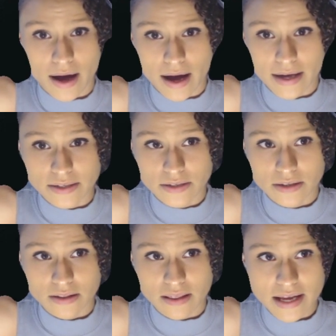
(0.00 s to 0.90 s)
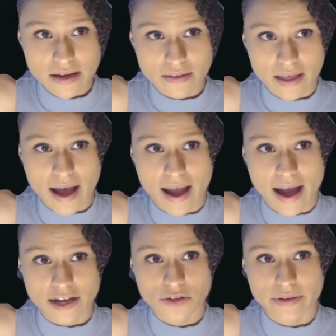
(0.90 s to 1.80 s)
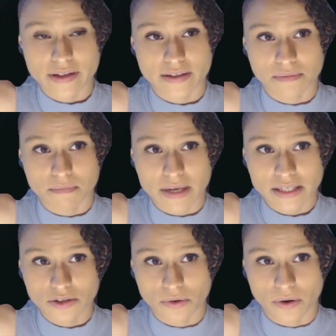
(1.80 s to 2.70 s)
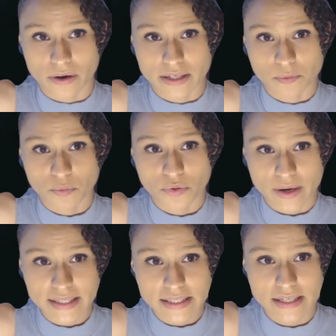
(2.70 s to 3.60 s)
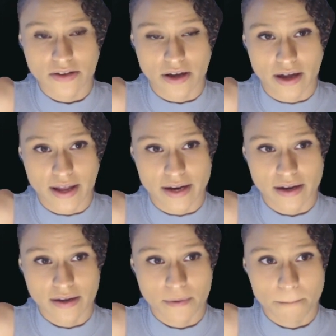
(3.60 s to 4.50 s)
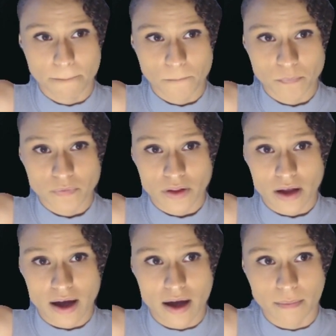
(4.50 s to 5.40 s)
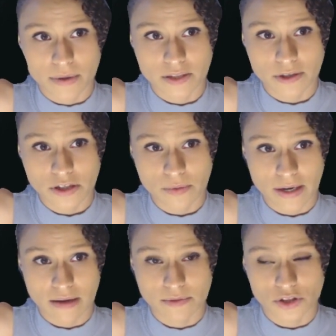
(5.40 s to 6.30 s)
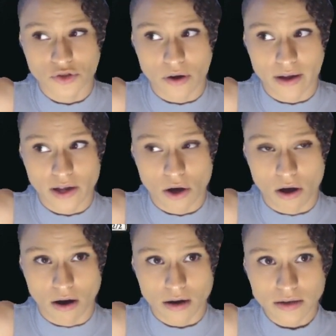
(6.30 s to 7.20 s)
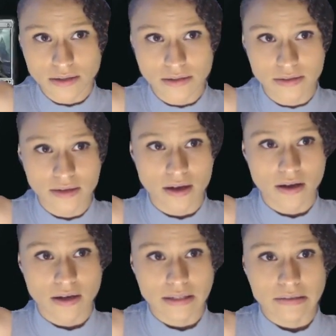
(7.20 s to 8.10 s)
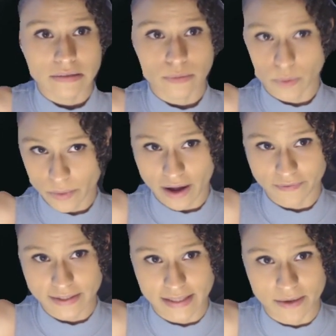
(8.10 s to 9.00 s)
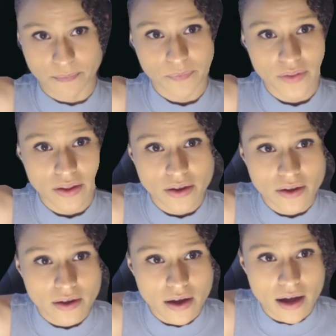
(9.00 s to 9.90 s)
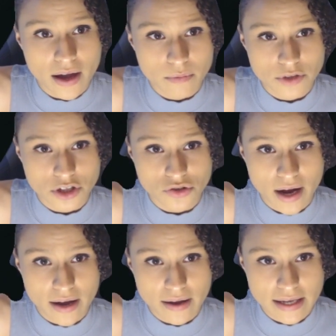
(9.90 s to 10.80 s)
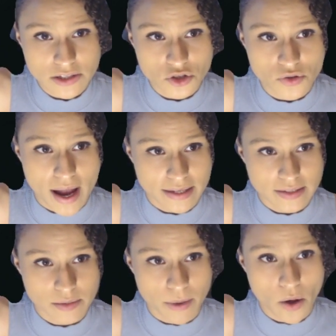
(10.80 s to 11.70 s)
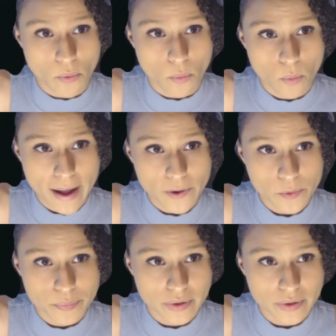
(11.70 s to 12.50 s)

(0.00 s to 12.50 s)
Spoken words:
I think that actually this mentor is pretty good, especially when it comes to drawing cards. We will have to see. To cast a dragon spell. Well,